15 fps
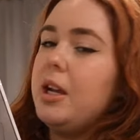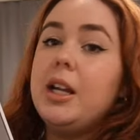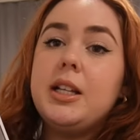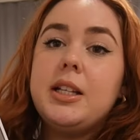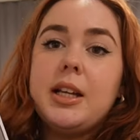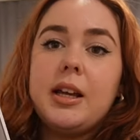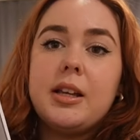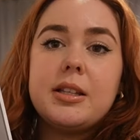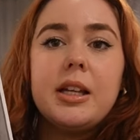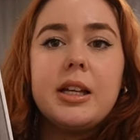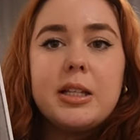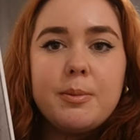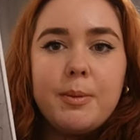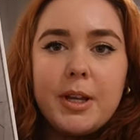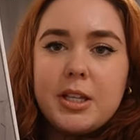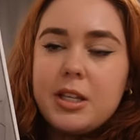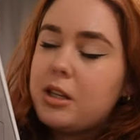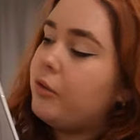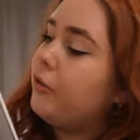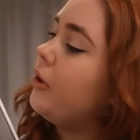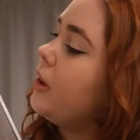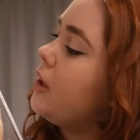It has like
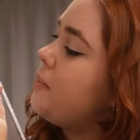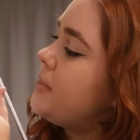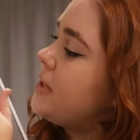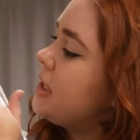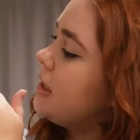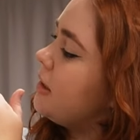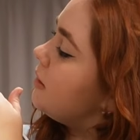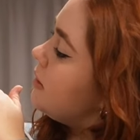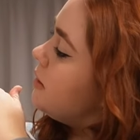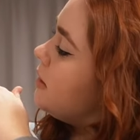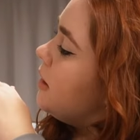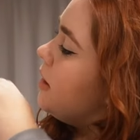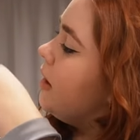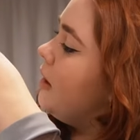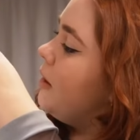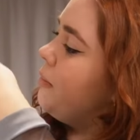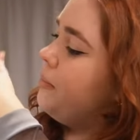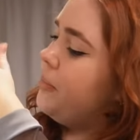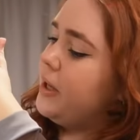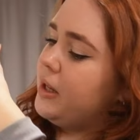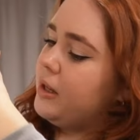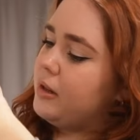spaces for lipsticks,
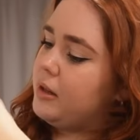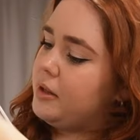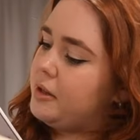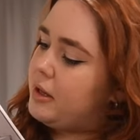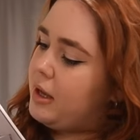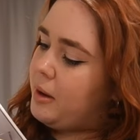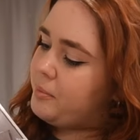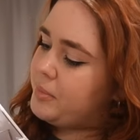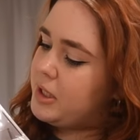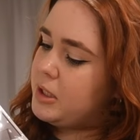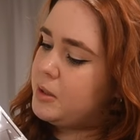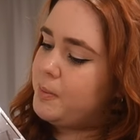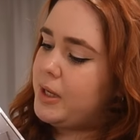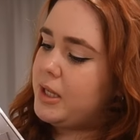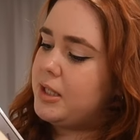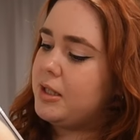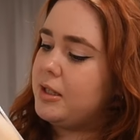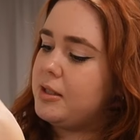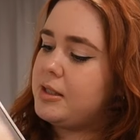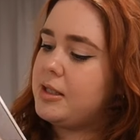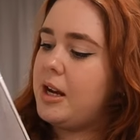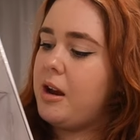big like empty
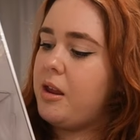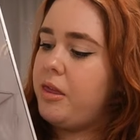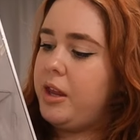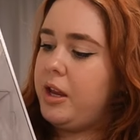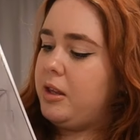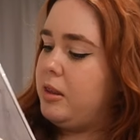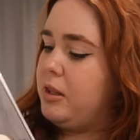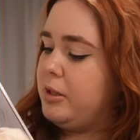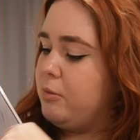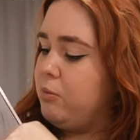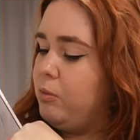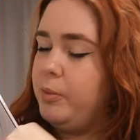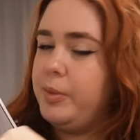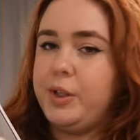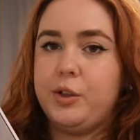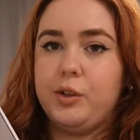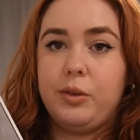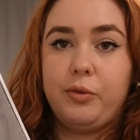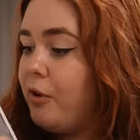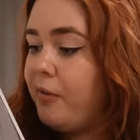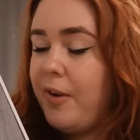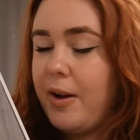spaces. I think this will be good
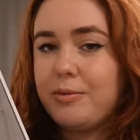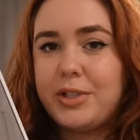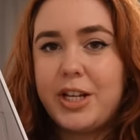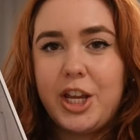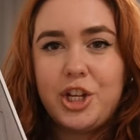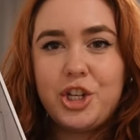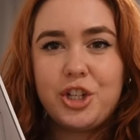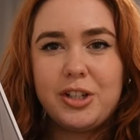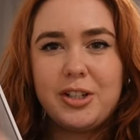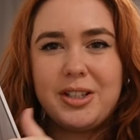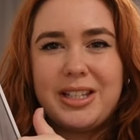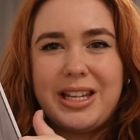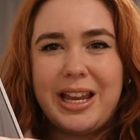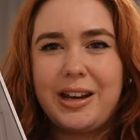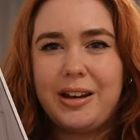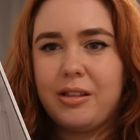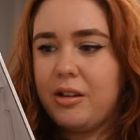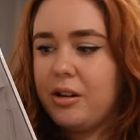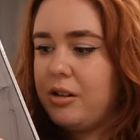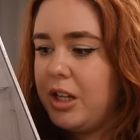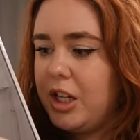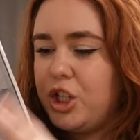for foundations and
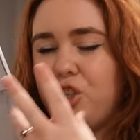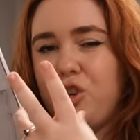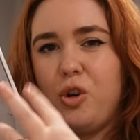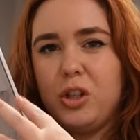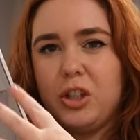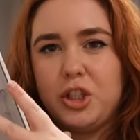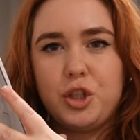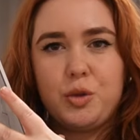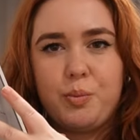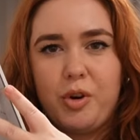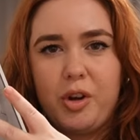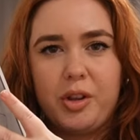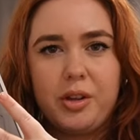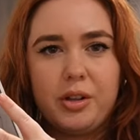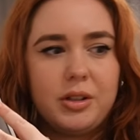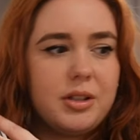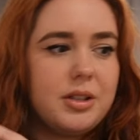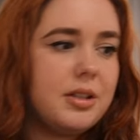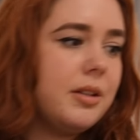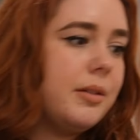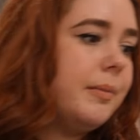other like tallish products.